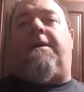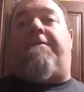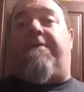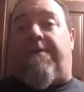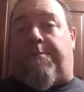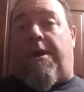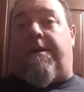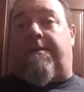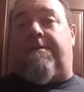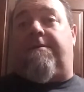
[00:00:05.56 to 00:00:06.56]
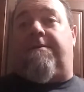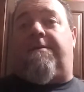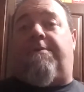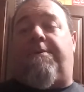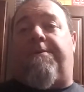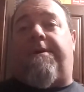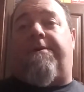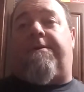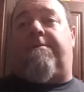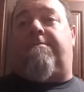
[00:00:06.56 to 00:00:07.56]
Have another product that we want to
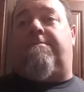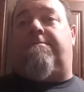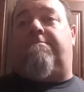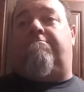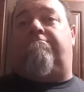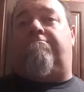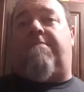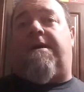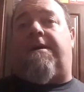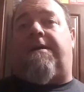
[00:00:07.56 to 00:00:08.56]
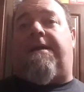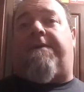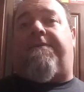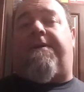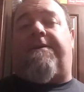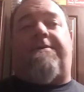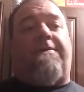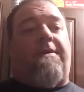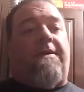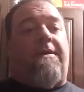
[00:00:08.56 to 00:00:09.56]
go ahead and get out there
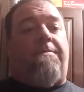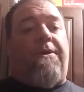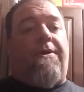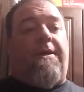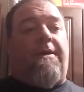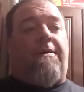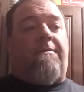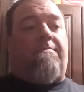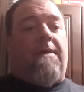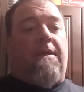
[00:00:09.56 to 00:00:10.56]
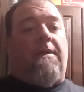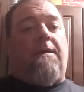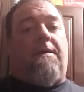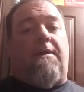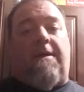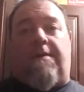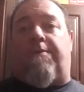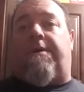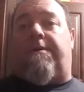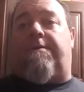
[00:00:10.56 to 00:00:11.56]
to the community, and again,
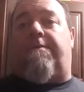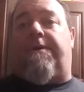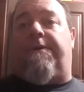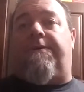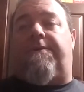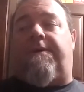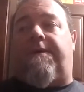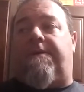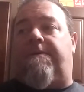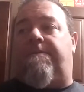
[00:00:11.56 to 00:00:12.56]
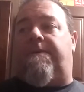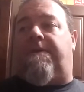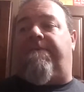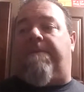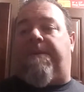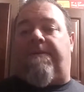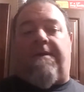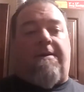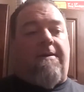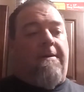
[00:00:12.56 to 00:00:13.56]
we're new to the vaping
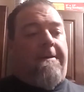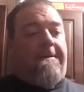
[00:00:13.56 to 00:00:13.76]
thing.